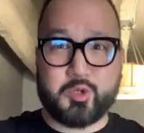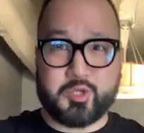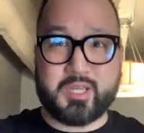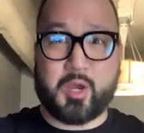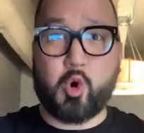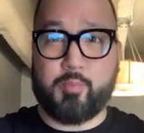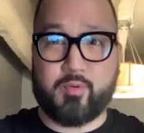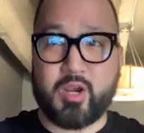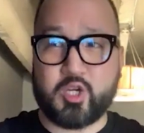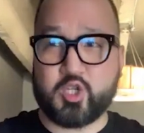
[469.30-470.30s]
It's like a
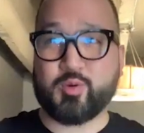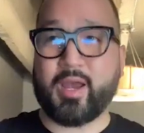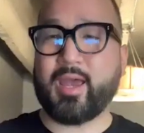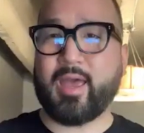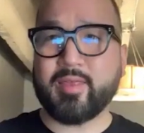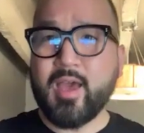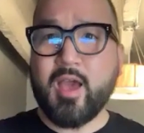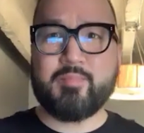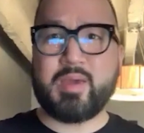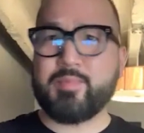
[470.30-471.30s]
corporation, right? And
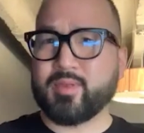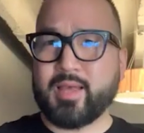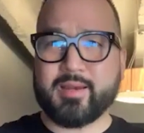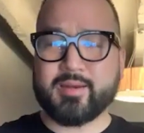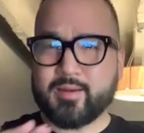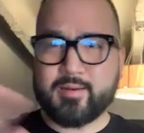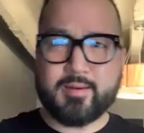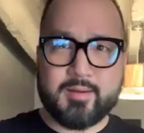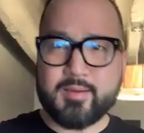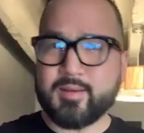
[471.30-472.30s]
people are like,
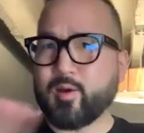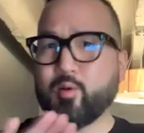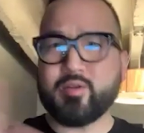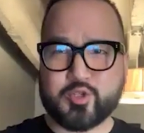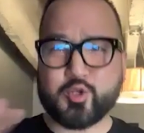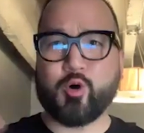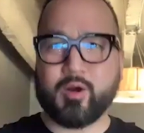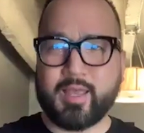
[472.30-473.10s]
you know, sure.